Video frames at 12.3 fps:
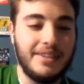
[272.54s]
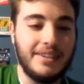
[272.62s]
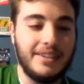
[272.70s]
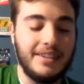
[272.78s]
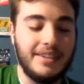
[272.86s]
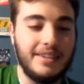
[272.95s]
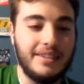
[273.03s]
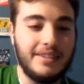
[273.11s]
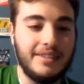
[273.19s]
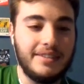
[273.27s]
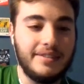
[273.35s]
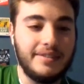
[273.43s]

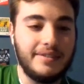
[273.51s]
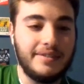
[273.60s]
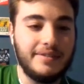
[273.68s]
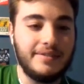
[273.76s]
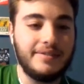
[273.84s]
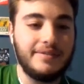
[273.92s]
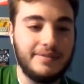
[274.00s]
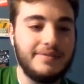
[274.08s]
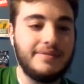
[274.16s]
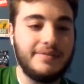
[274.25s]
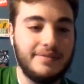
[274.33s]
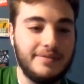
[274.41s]

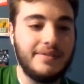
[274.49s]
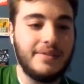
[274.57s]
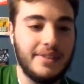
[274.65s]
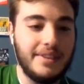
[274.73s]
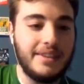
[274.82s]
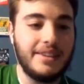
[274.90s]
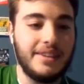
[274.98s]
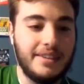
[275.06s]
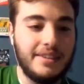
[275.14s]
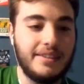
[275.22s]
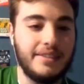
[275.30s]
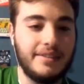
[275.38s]

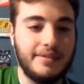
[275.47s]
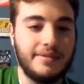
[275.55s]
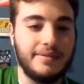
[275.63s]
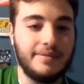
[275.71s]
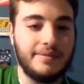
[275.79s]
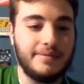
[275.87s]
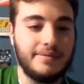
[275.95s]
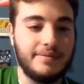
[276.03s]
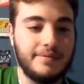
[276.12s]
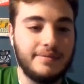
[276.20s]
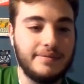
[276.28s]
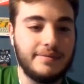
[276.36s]

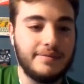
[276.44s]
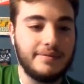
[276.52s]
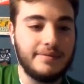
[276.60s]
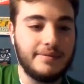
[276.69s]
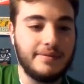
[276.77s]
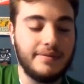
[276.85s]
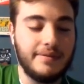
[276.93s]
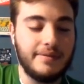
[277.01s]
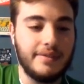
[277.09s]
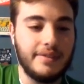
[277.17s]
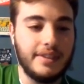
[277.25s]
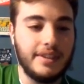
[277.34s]

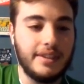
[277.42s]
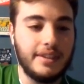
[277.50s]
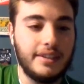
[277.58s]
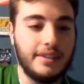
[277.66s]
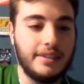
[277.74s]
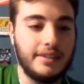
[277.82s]
[no speech]